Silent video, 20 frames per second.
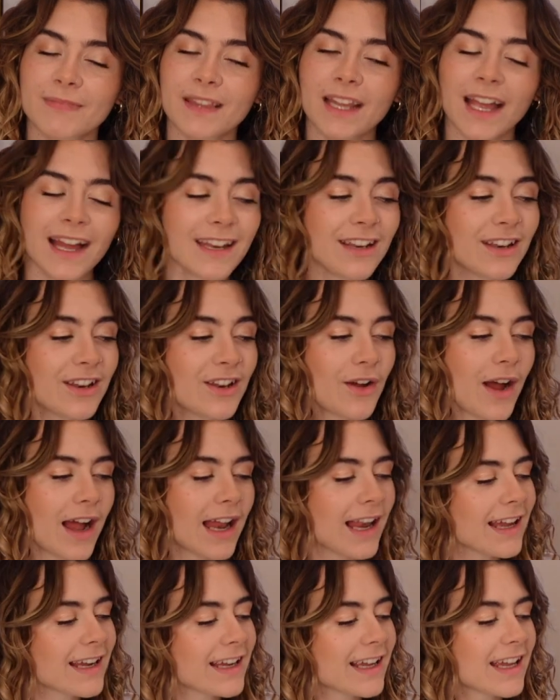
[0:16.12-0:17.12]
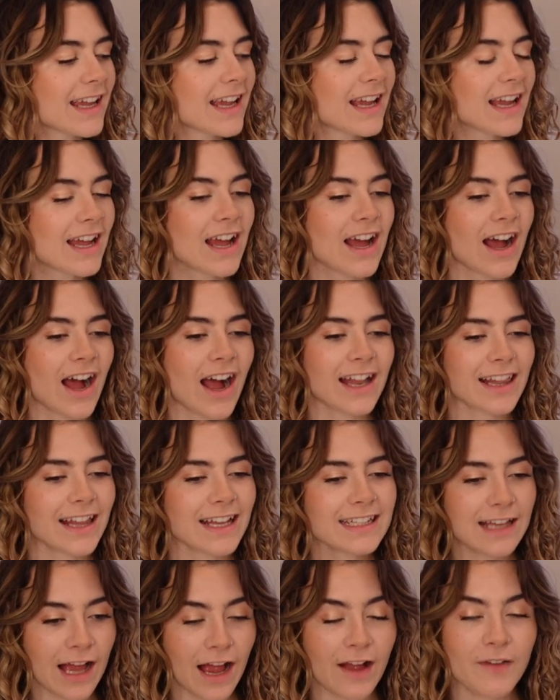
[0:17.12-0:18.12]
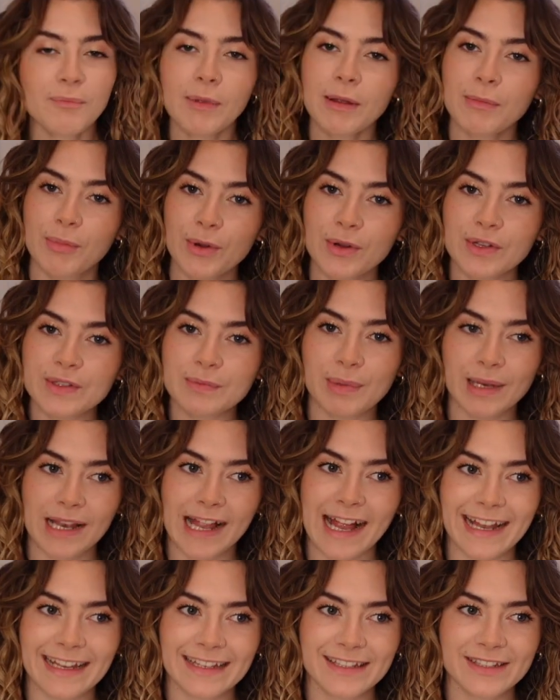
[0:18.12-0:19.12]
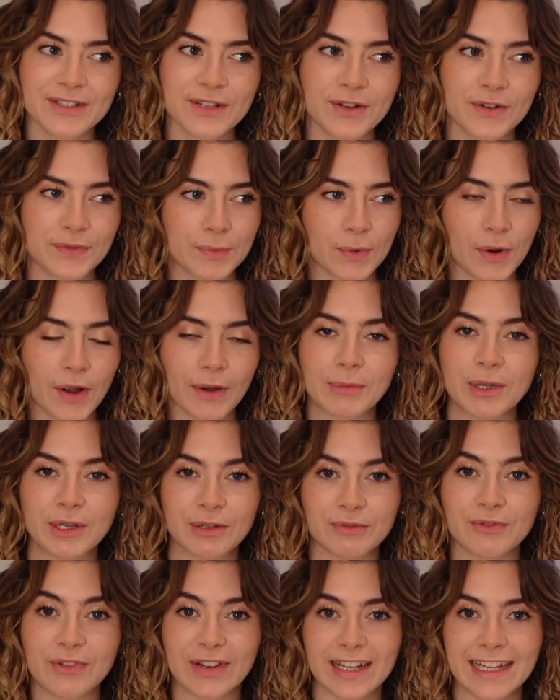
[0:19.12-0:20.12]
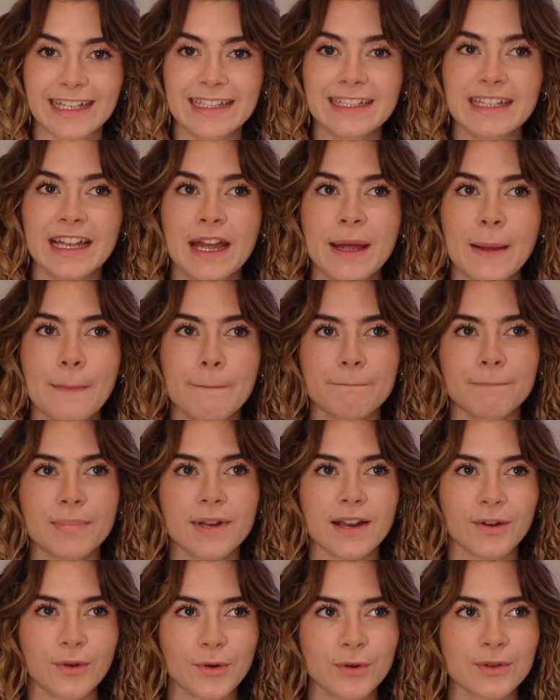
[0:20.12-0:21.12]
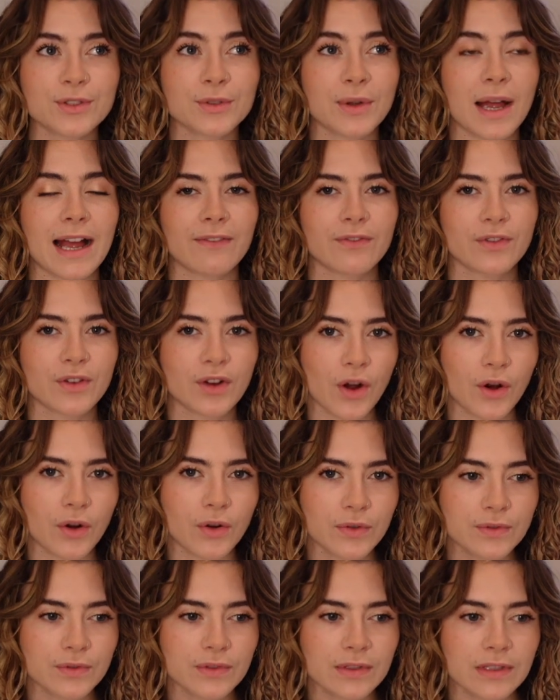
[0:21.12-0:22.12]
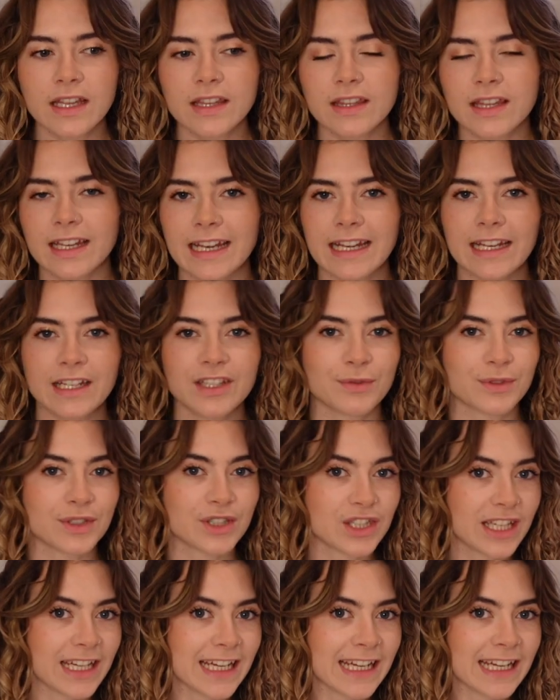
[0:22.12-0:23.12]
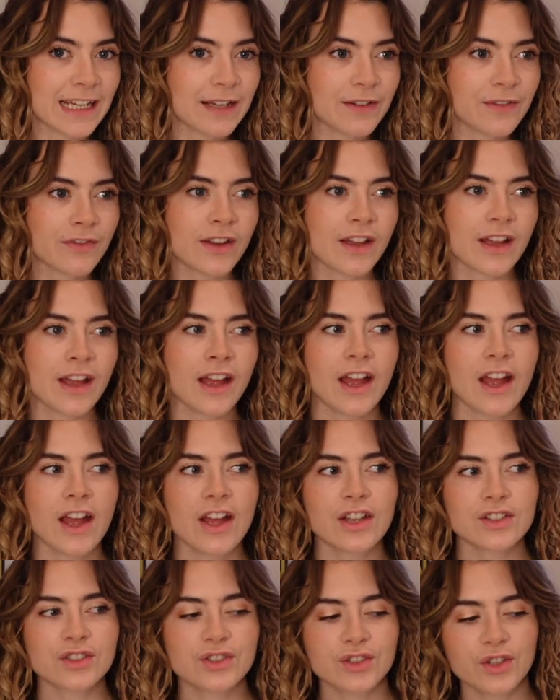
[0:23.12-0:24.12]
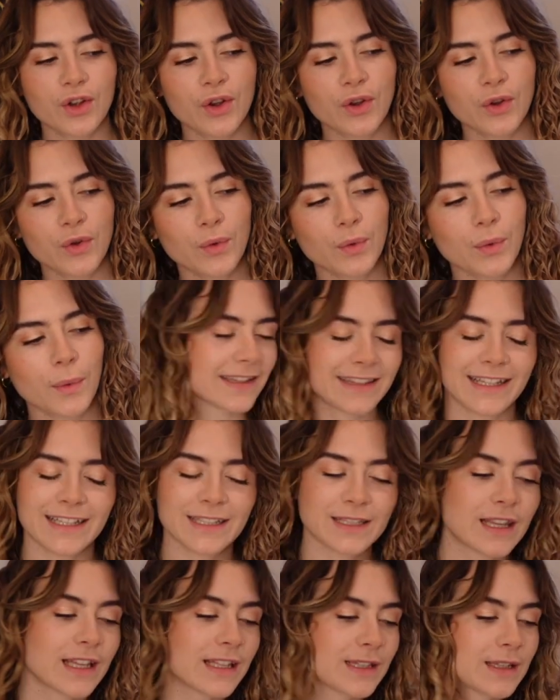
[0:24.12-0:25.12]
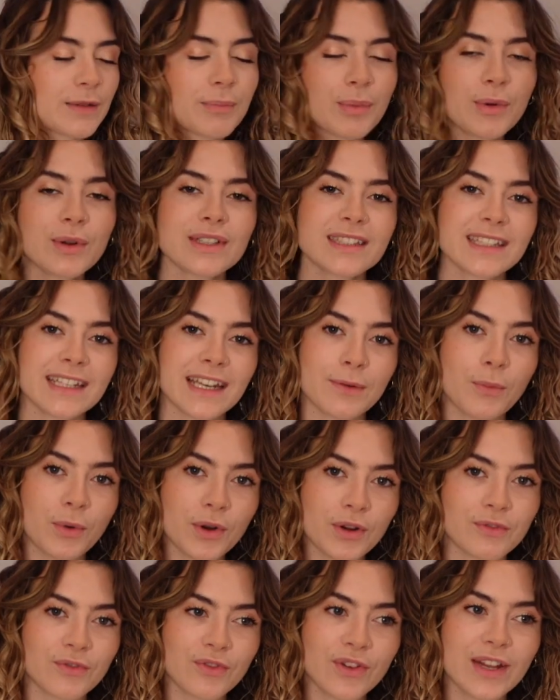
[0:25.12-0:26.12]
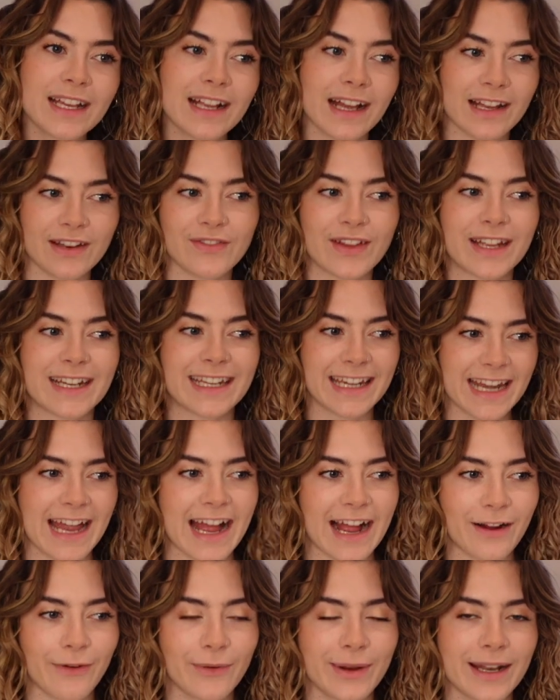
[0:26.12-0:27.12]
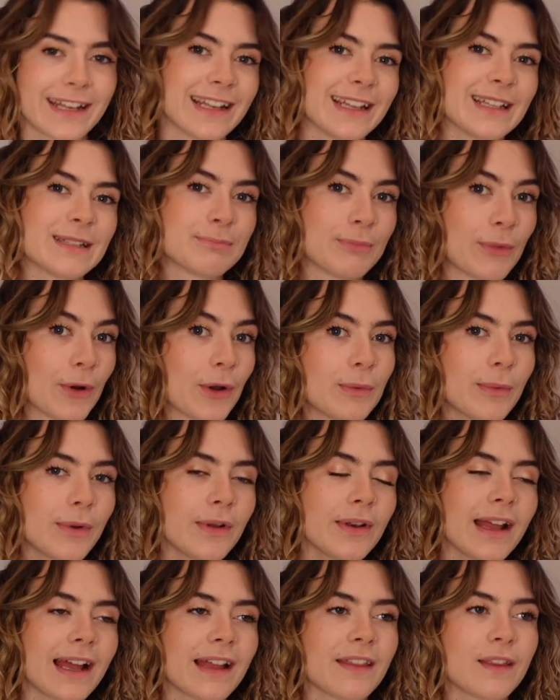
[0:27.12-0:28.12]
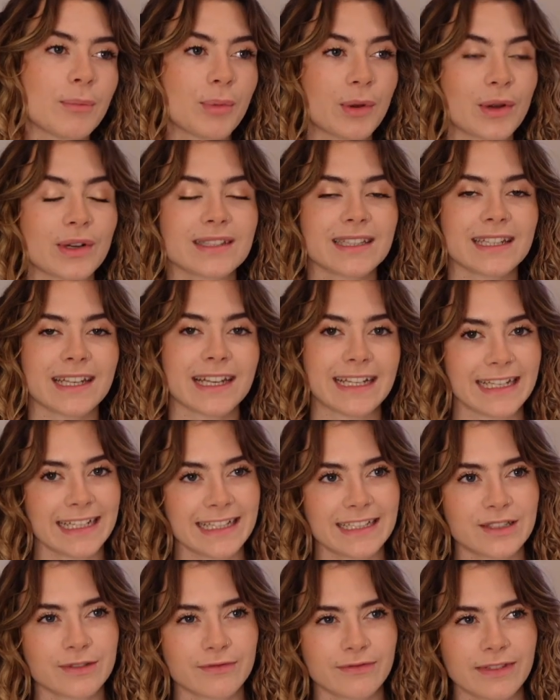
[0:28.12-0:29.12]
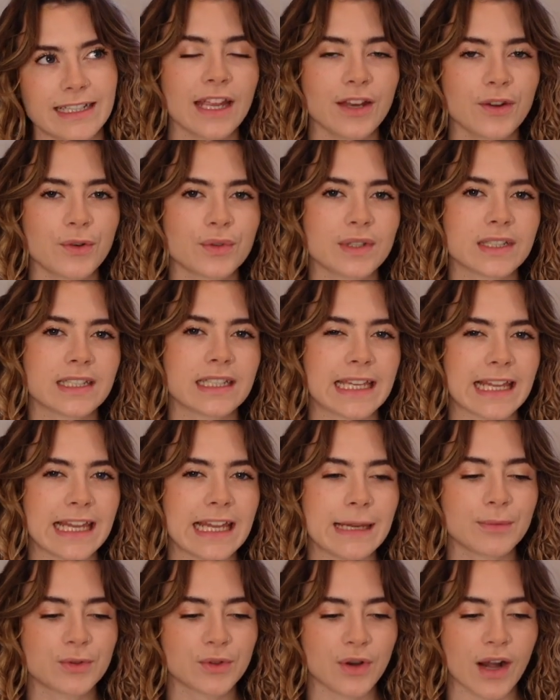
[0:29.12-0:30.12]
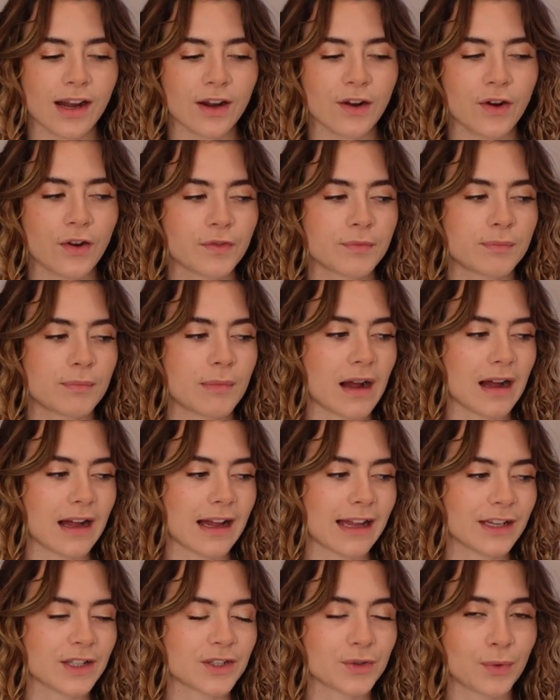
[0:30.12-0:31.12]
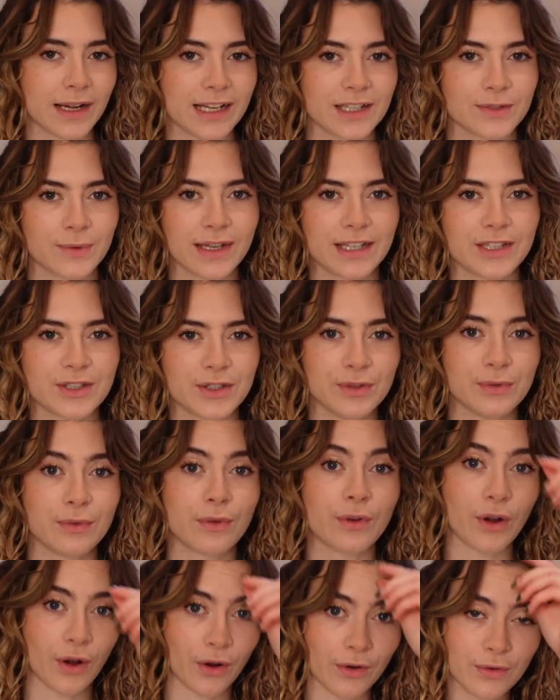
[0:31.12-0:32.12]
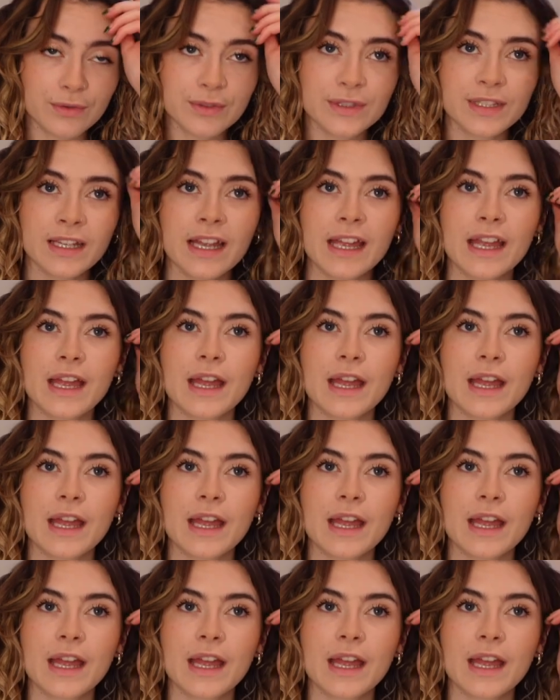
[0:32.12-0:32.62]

I don't know, I like to have my books planned of what I'm going to read, but I also have goals that I need to achieve. So there's the books that I want to read kind of like now in this moment, and the books that I need to read in order to keep track of my 2022 goals.